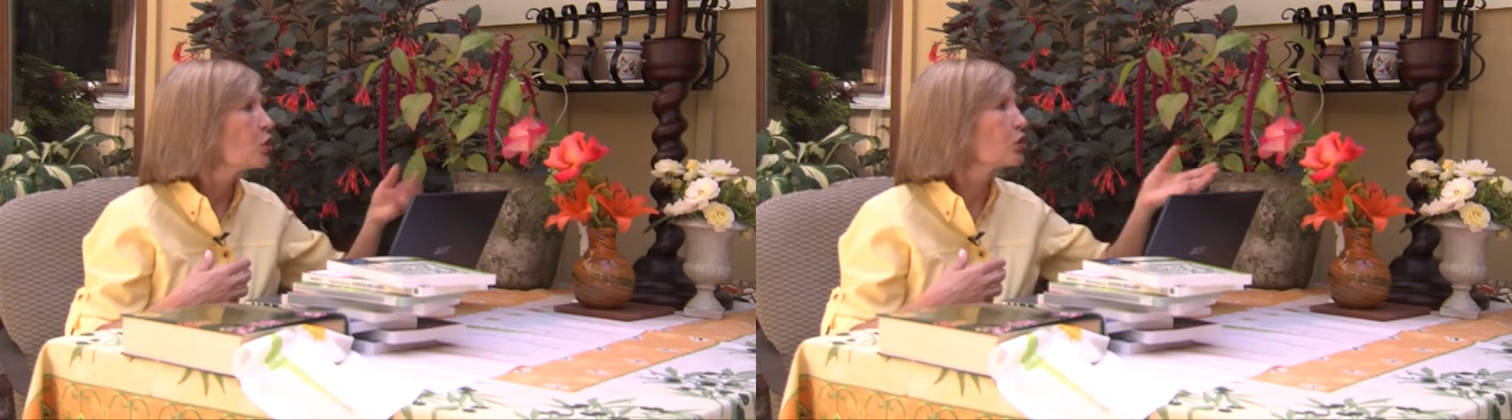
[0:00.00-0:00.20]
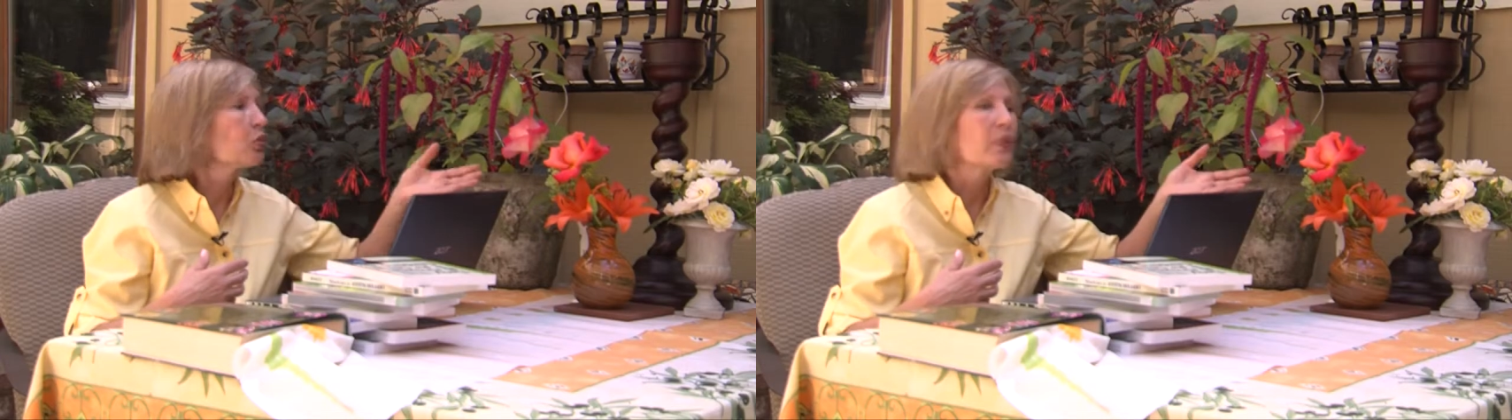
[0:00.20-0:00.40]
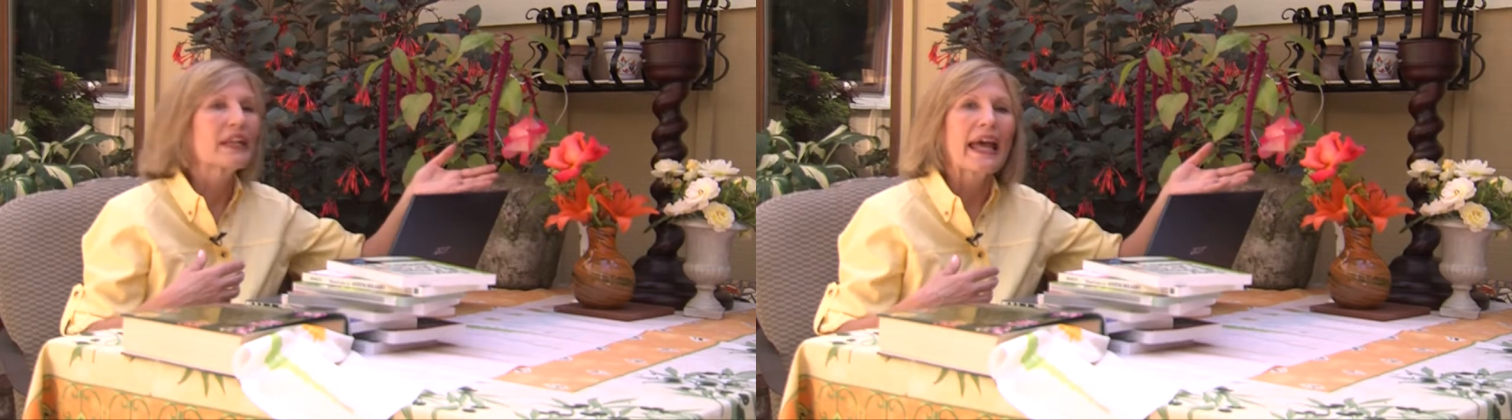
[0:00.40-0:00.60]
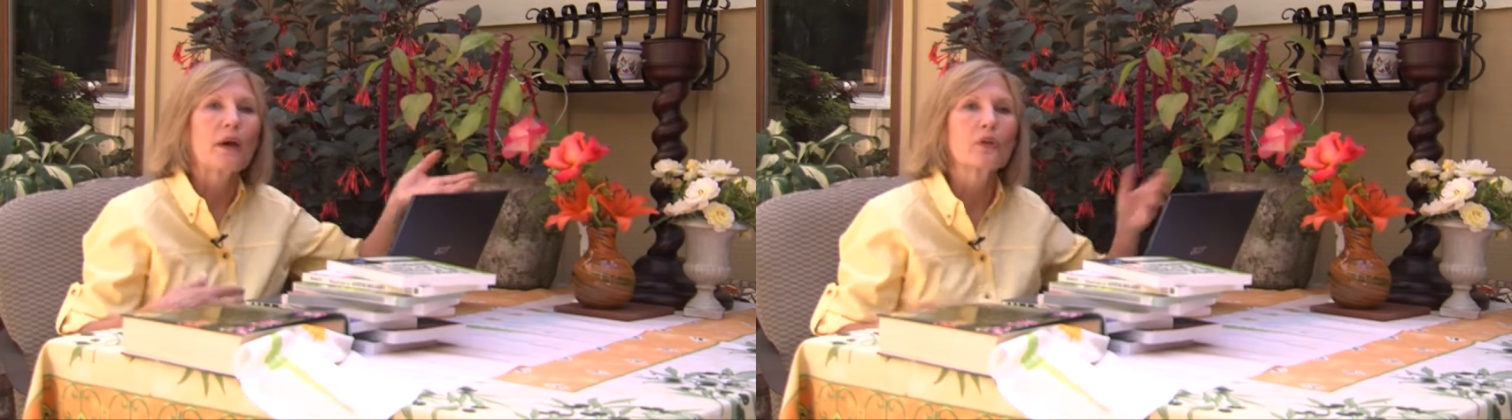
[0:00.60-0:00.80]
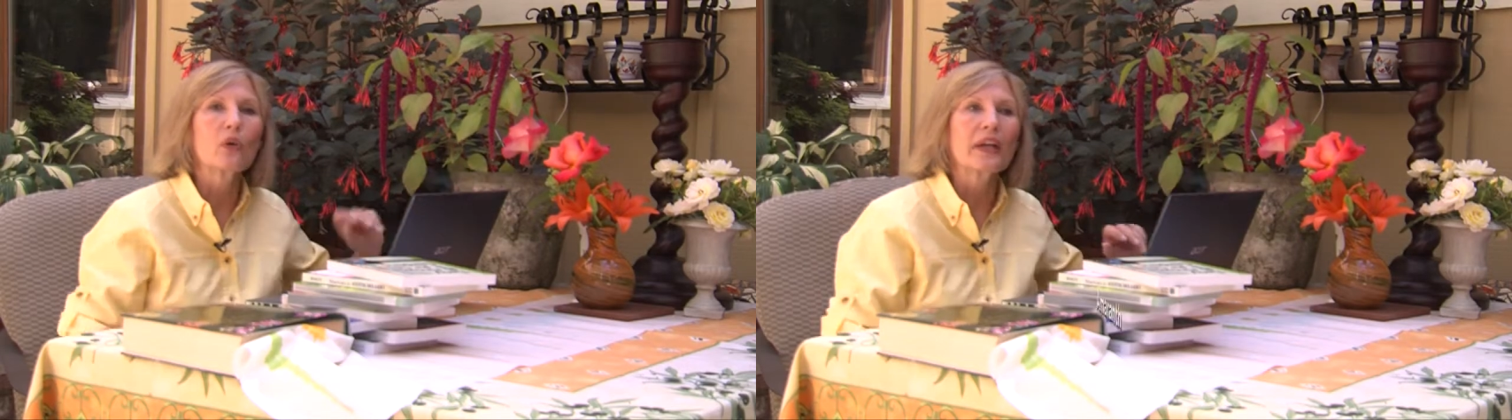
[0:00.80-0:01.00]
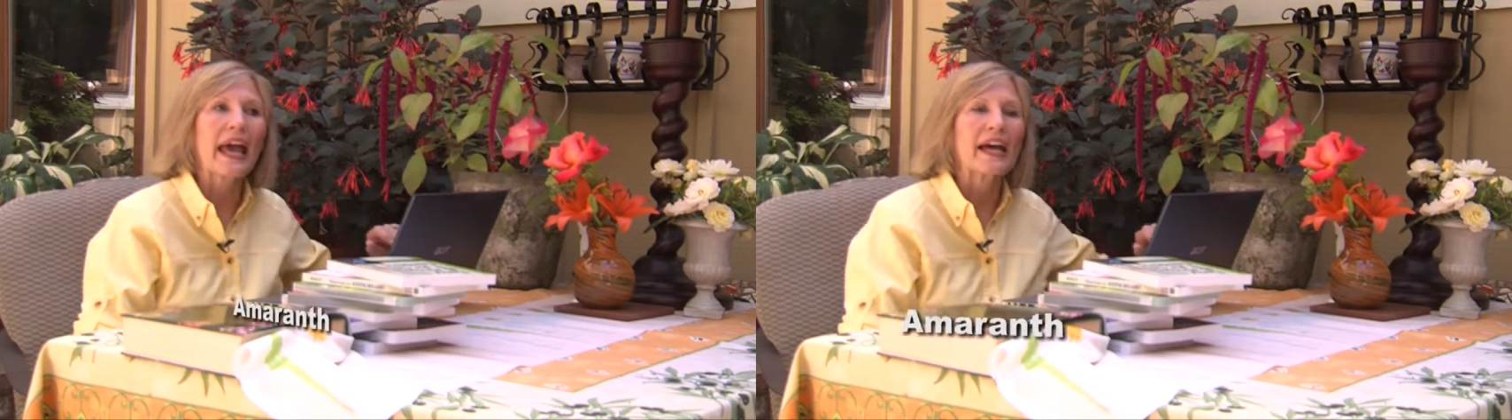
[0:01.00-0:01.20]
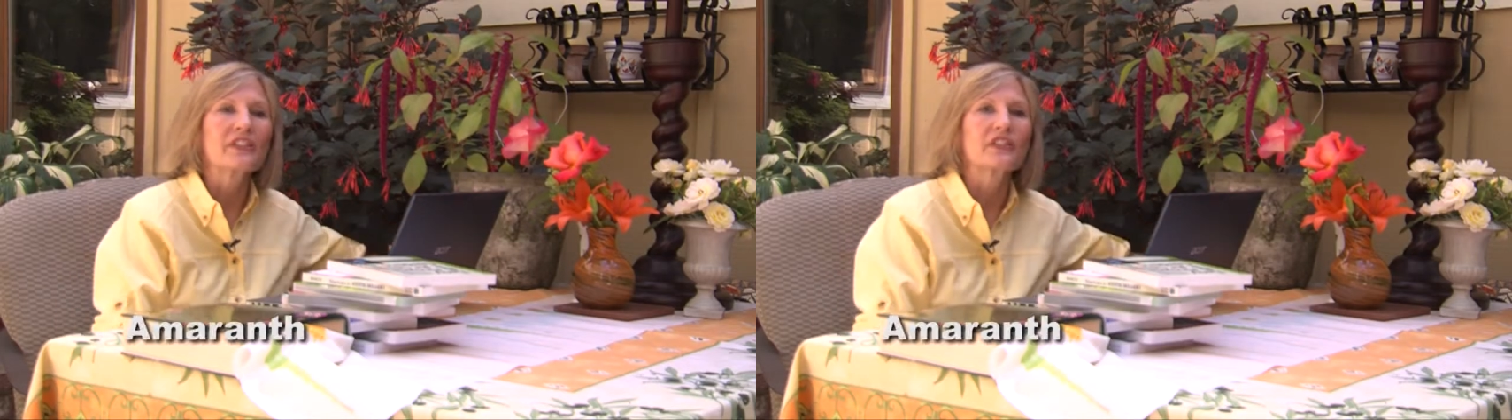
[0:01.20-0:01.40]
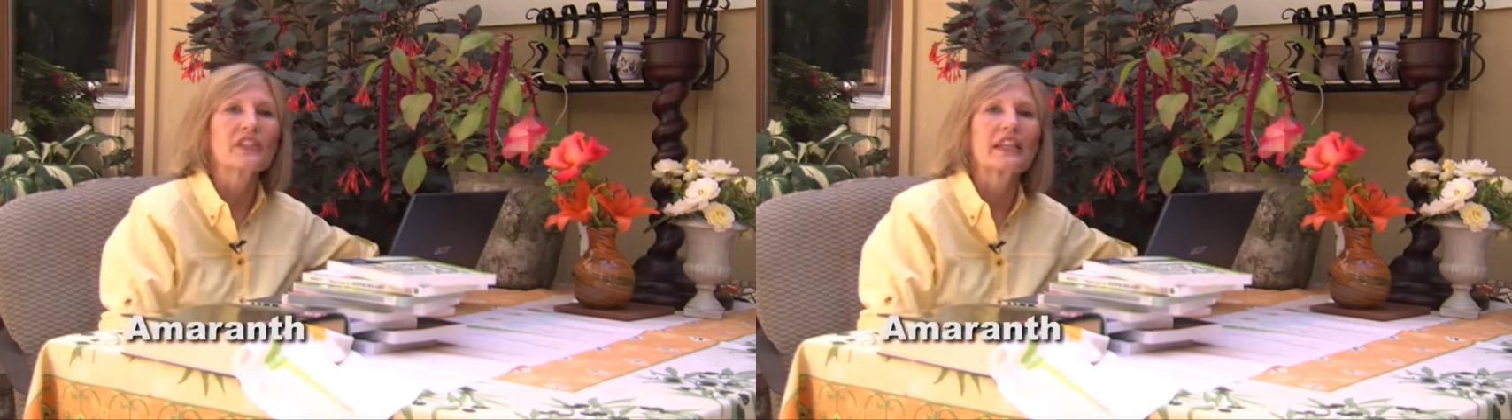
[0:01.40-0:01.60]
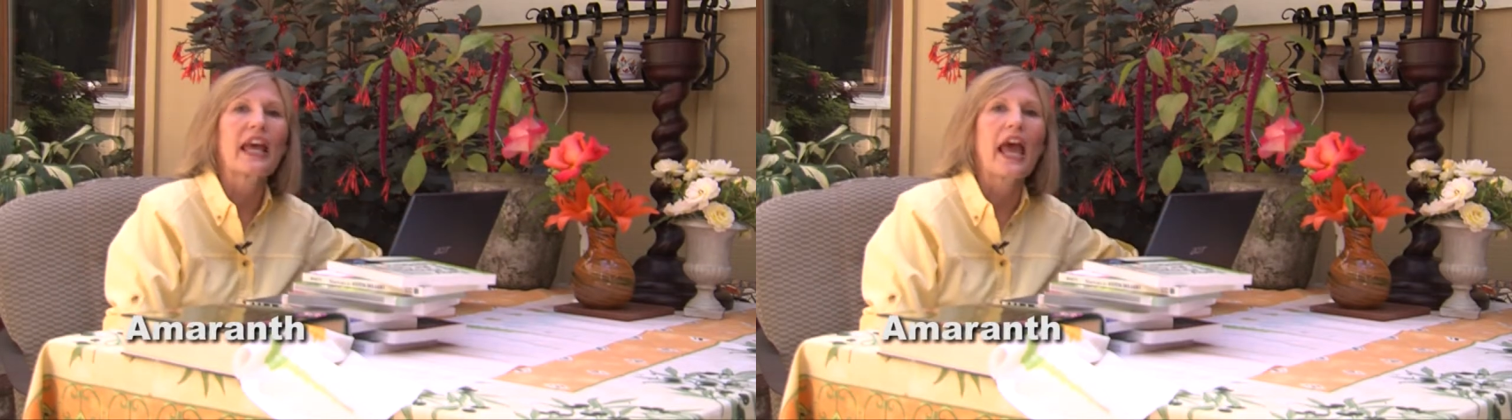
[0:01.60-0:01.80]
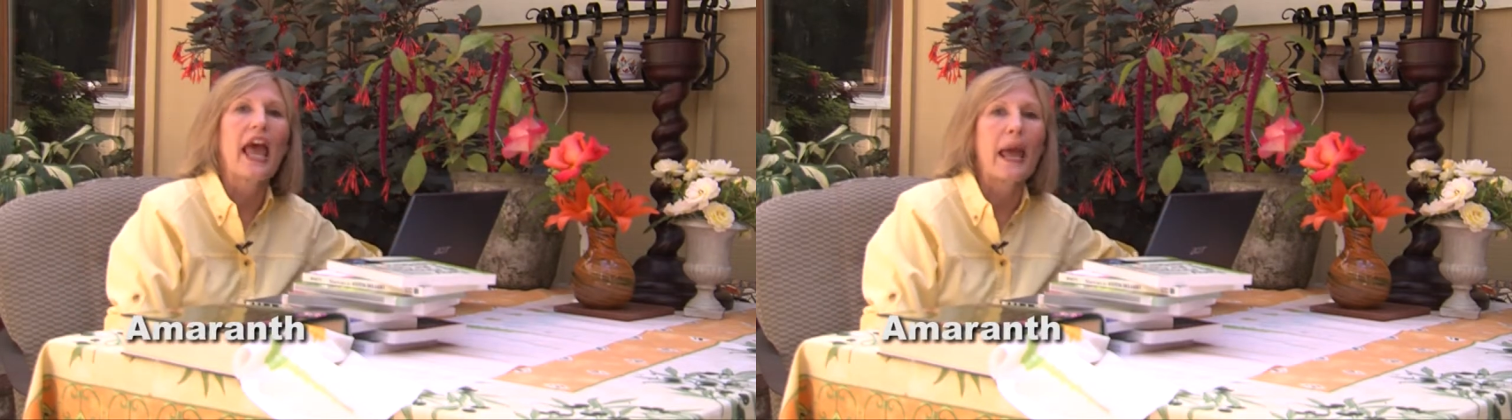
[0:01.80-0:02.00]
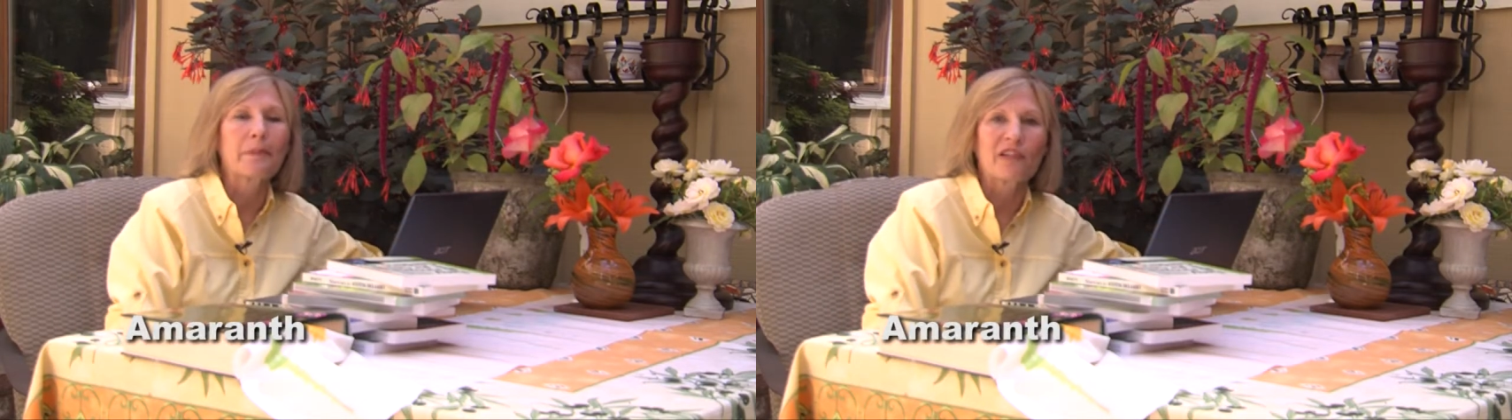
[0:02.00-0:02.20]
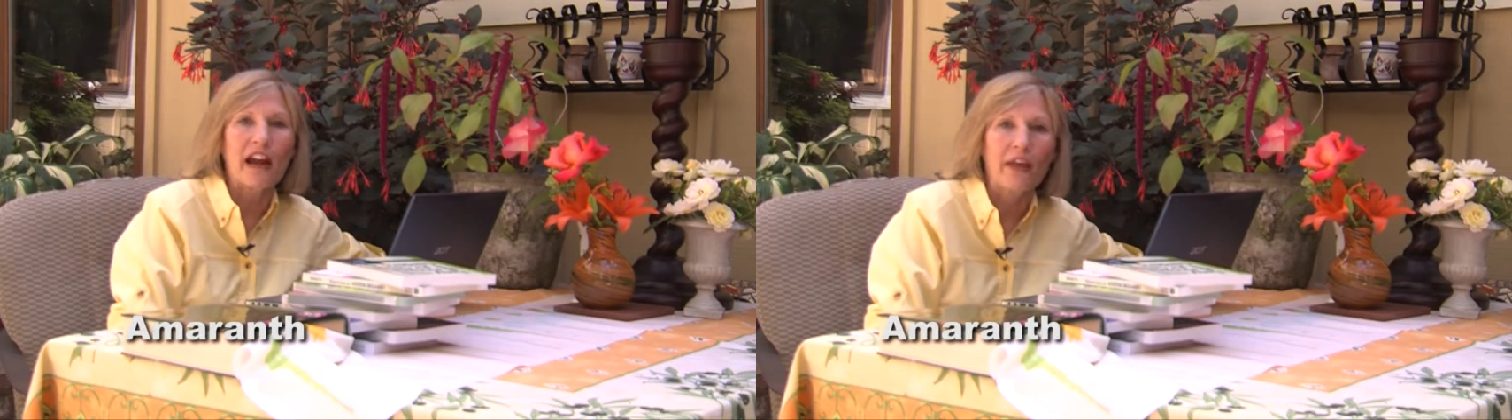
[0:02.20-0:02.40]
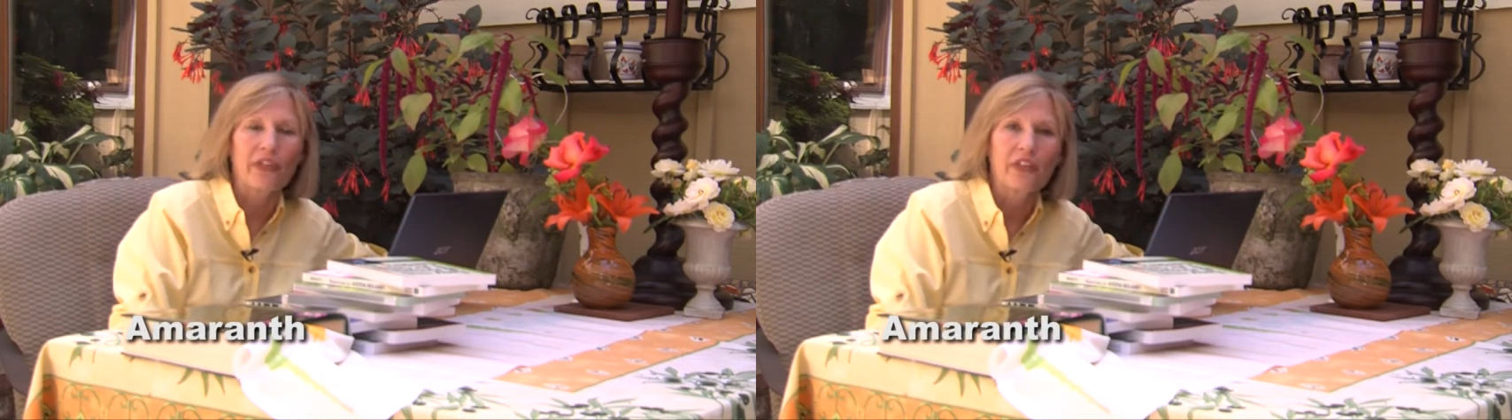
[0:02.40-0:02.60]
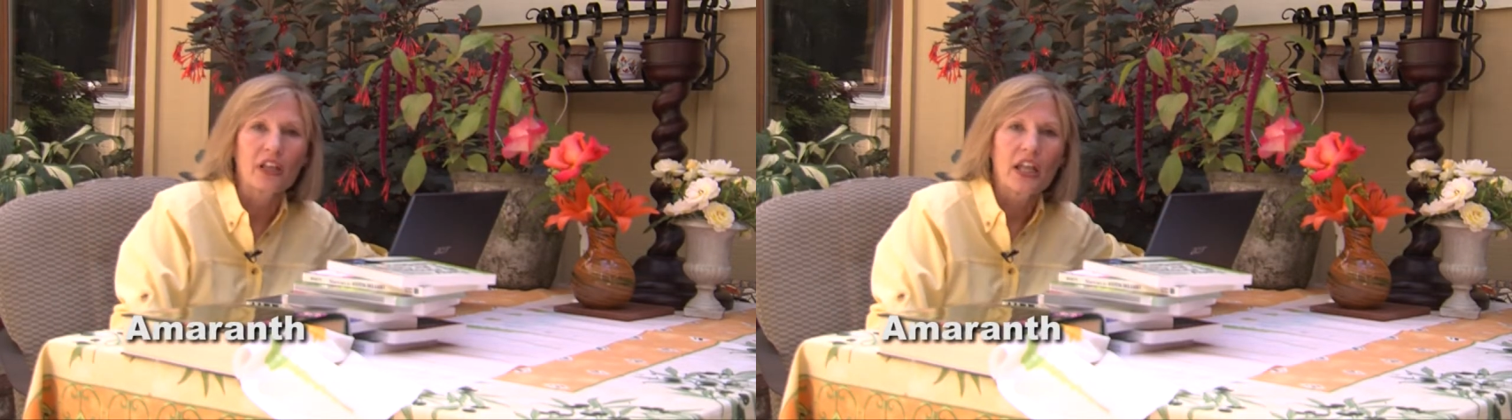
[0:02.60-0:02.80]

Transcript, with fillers: So, what we now know it as amaranth,